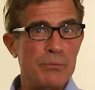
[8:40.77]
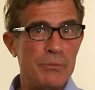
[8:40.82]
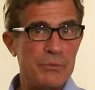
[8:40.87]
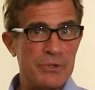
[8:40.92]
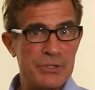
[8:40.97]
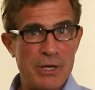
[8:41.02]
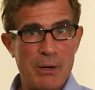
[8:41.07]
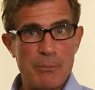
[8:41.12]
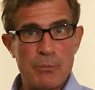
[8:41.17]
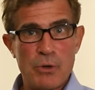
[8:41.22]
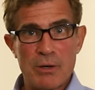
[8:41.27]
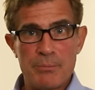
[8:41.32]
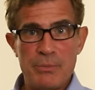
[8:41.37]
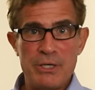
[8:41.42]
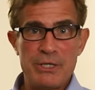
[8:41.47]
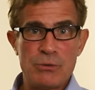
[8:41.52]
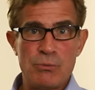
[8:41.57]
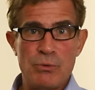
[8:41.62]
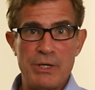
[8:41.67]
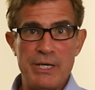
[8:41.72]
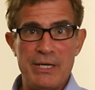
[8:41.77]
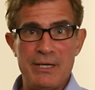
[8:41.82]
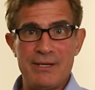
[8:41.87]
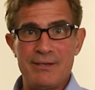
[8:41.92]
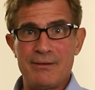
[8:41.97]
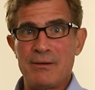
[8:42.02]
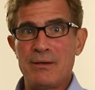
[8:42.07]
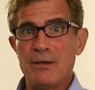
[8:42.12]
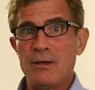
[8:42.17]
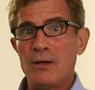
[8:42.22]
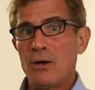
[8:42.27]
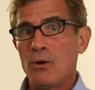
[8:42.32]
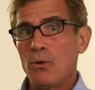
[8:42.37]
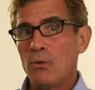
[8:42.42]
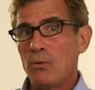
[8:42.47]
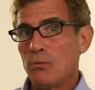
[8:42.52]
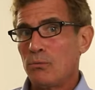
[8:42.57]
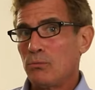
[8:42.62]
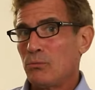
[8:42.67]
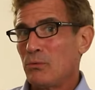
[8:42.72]
somewhere between
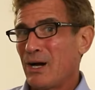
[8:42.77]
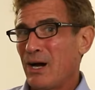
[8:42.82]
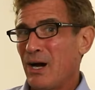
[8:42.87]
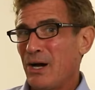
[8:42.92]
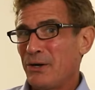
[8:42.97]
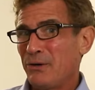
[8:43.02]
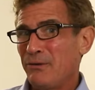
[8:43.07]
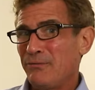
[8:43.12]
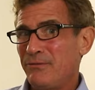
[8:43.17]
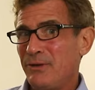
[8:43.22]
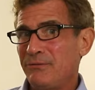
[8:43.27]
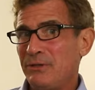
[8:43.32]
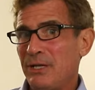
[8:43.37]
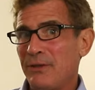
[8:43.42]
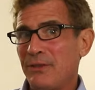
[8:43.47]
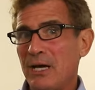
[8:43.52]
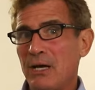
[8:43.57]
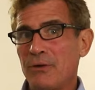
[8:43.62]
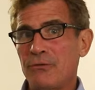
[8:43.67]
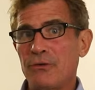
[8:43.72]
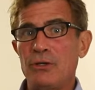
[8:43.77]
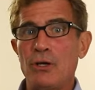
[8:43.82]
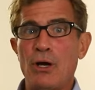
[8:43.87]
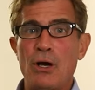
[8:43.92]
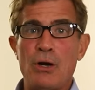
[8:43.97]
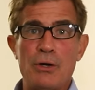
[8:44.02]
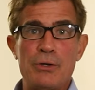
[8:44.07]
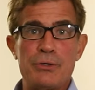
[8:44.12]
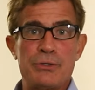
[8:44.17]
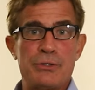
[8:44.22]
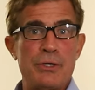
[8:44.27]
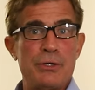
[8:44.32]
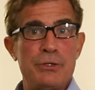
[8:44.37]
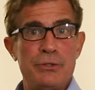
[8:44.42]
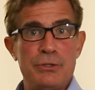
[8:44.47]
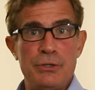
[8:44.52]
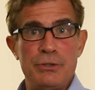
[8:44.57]
$150,000